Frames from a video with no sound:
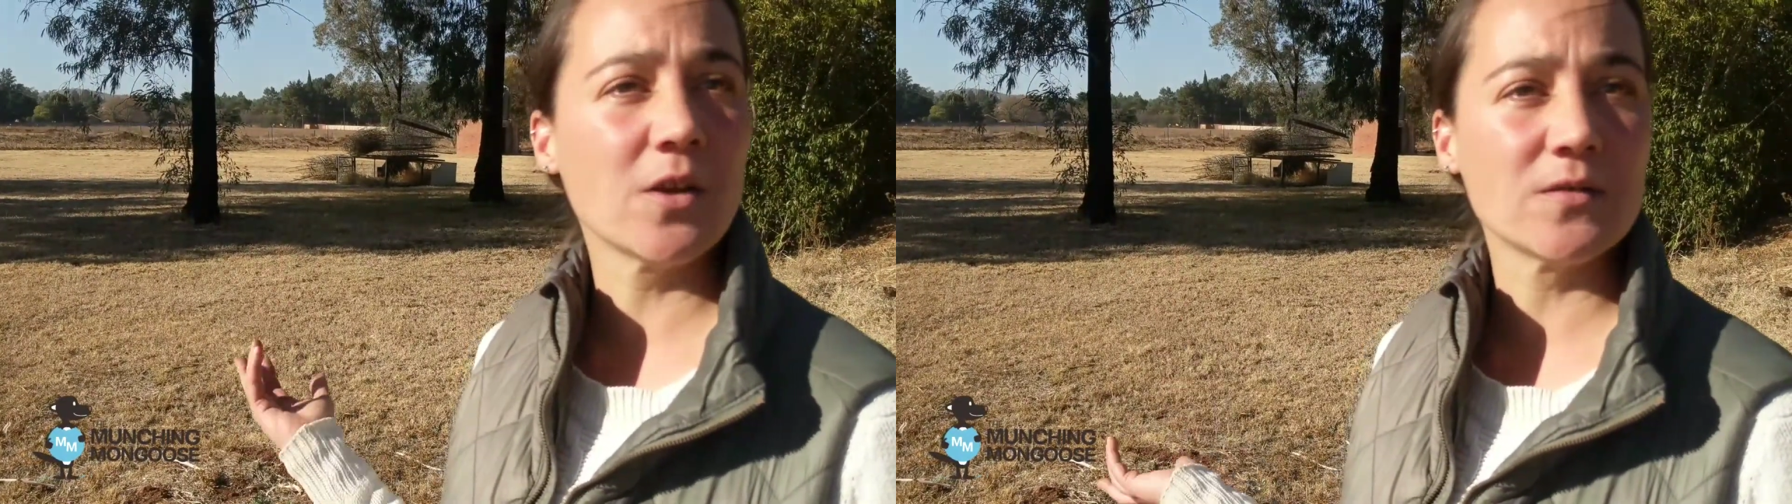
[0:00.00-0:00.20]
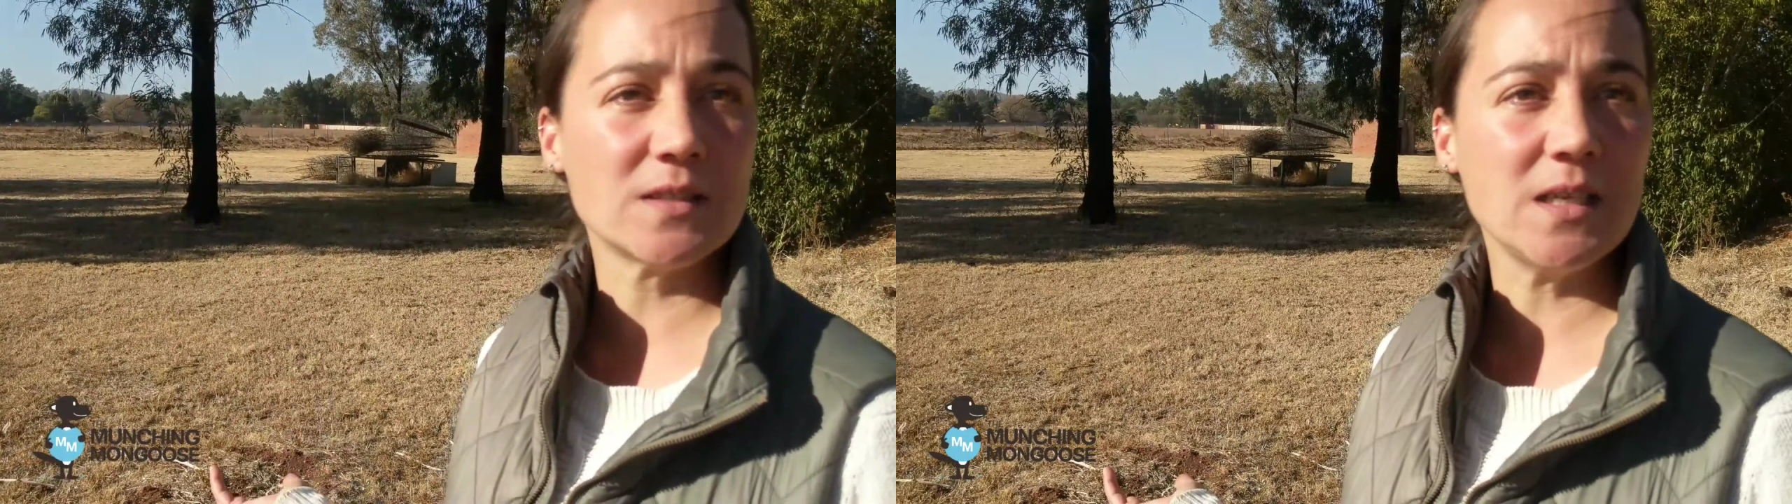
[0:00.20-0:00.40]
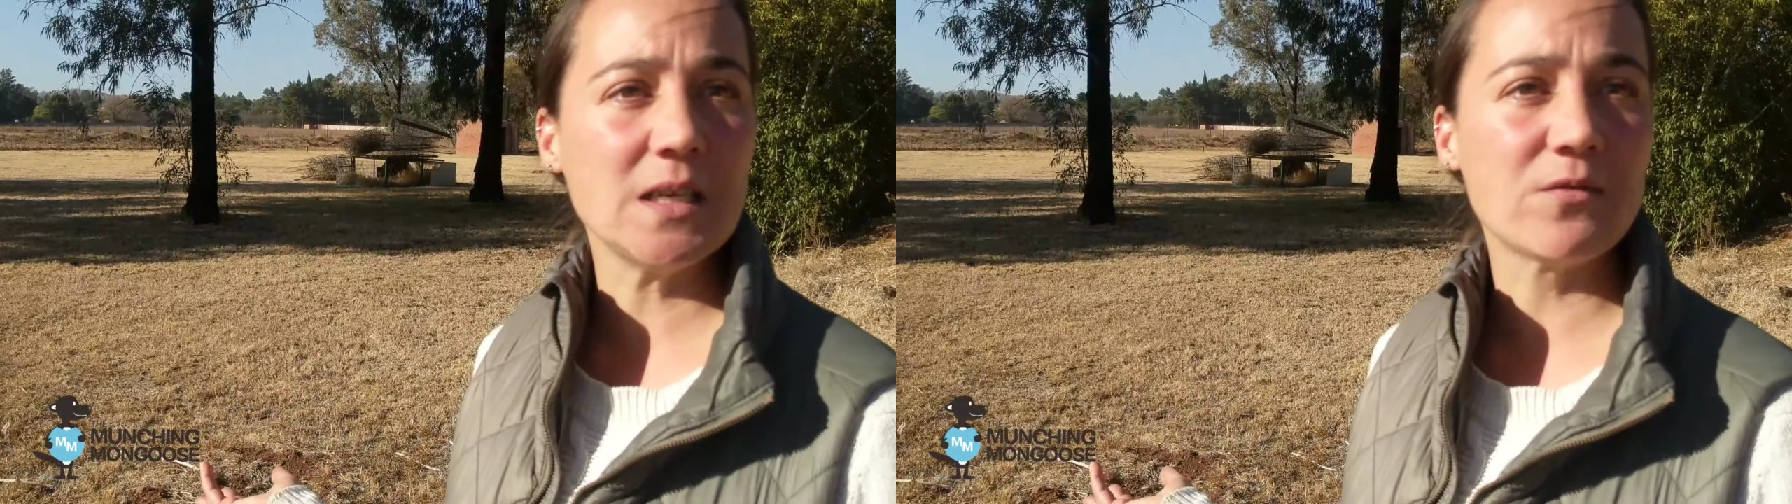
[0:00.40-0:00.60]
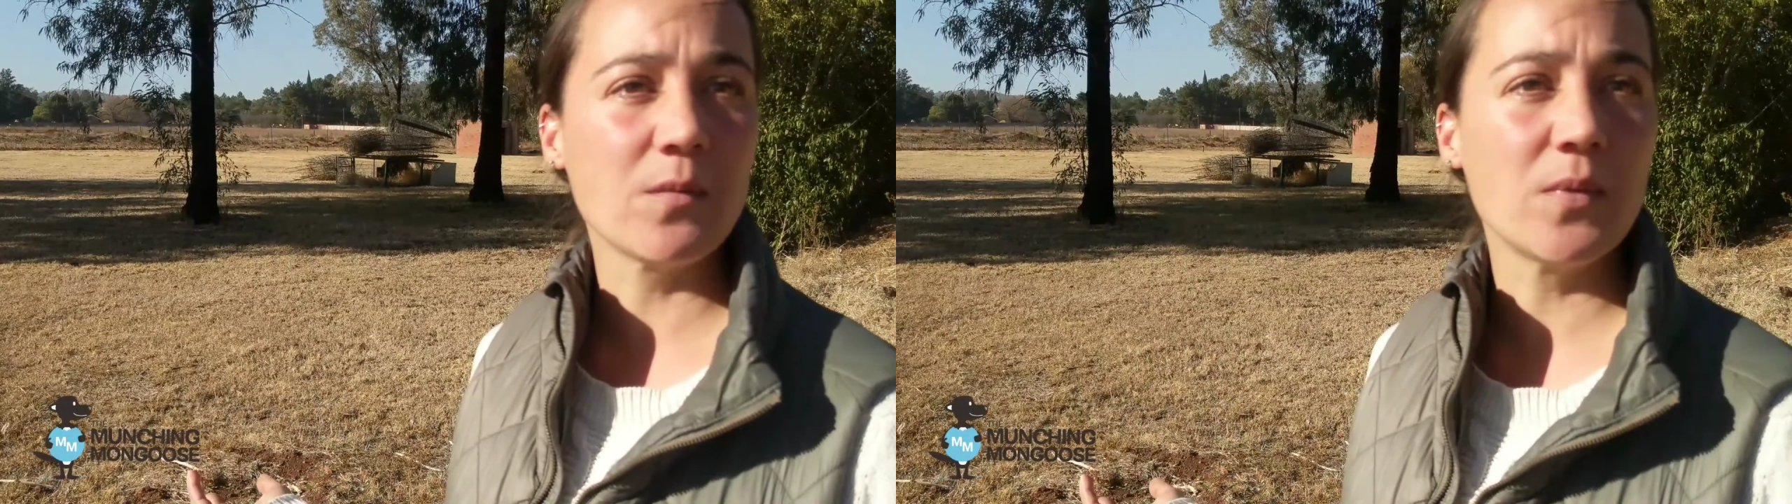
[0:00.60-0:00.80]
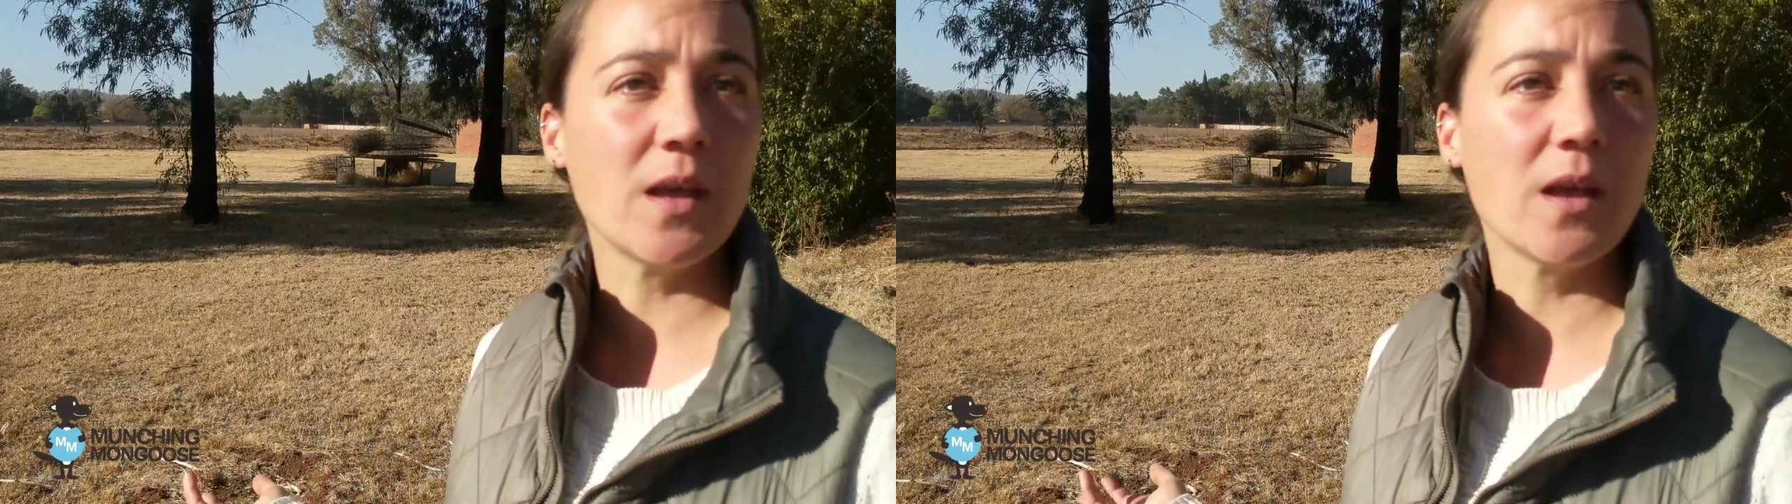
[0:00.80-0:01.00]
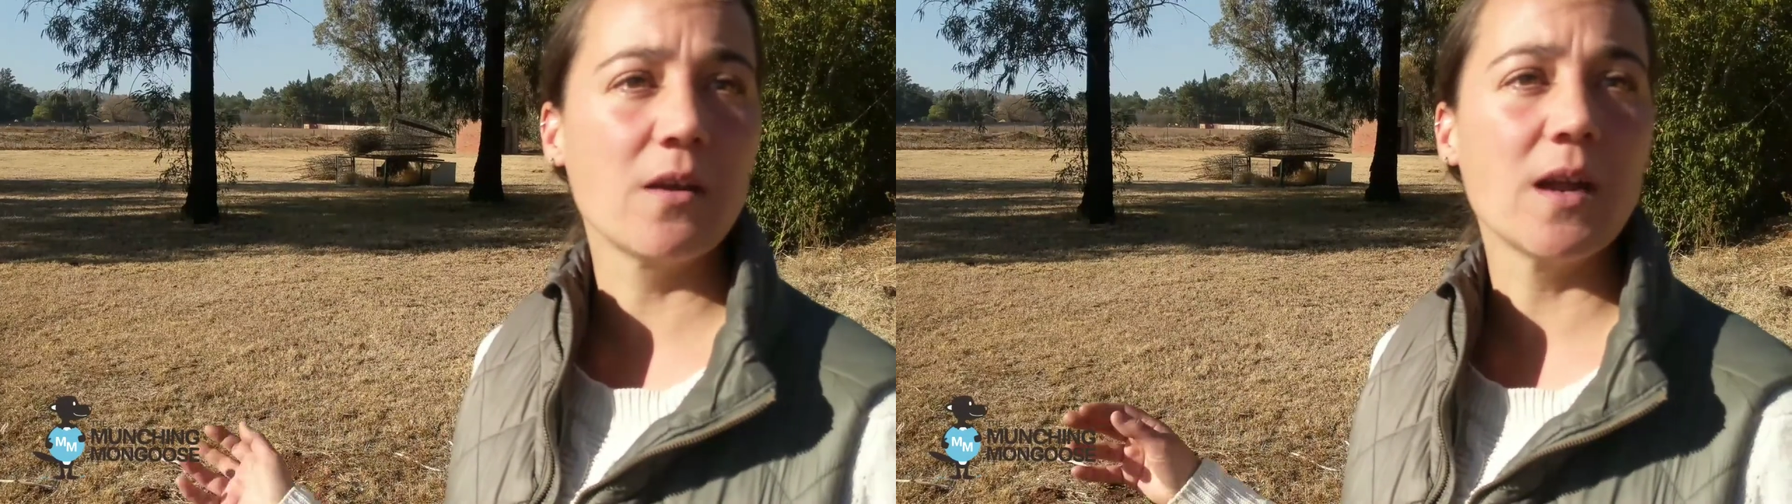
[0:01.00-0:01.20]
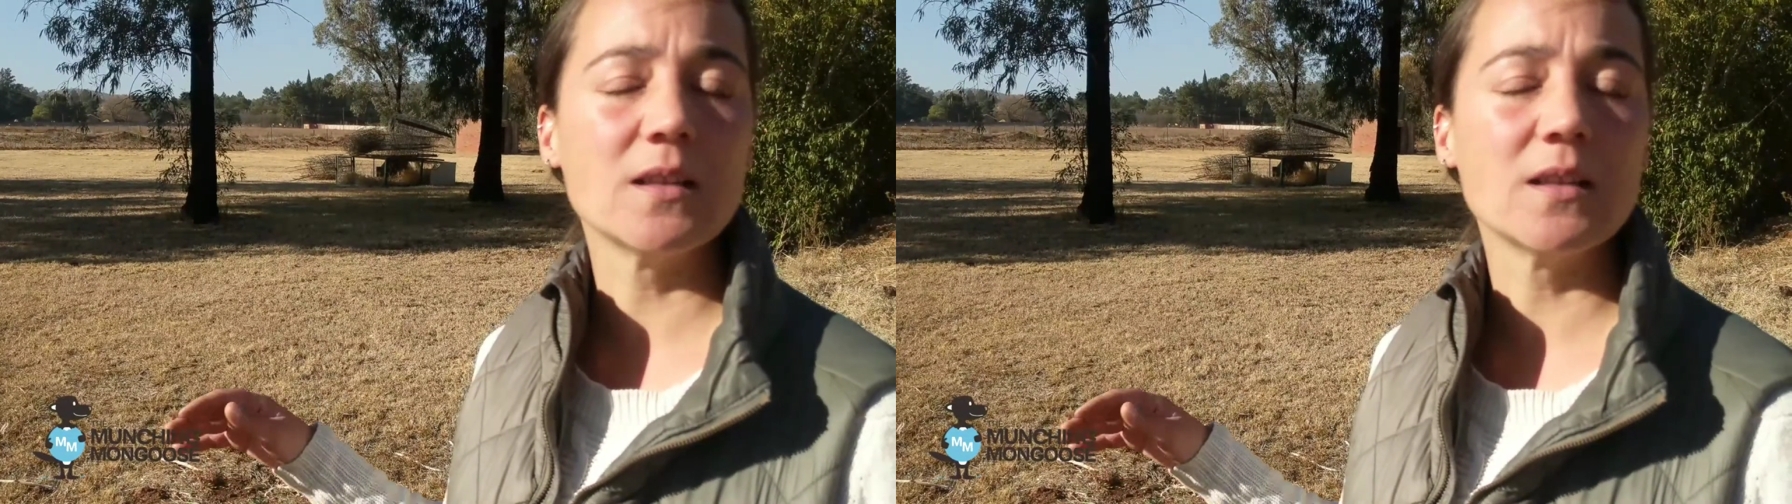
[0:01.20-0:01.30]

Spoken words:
lot of seed from there,